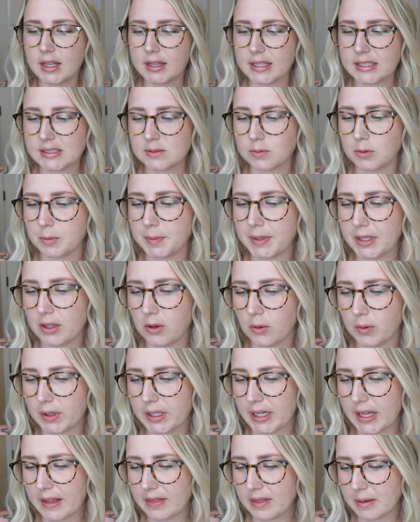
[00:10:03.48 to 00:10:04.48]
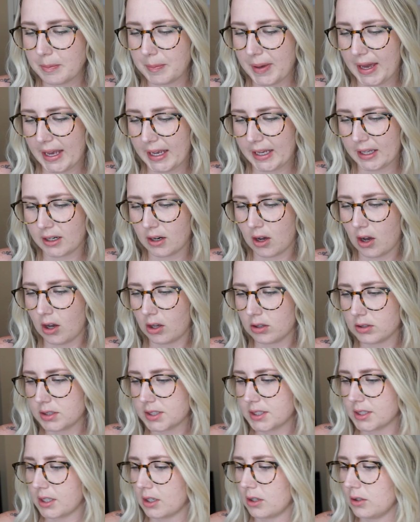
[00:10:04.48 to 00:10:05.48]
this will be going in the pan
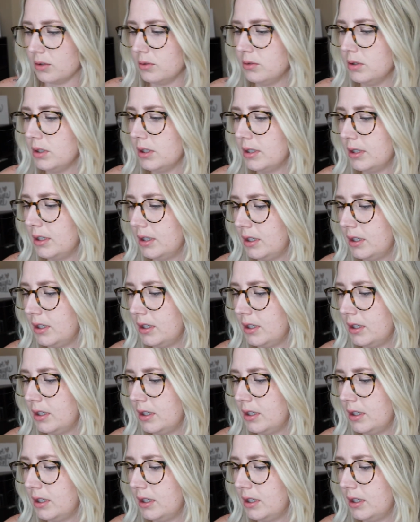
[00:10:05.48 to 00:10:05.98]
also.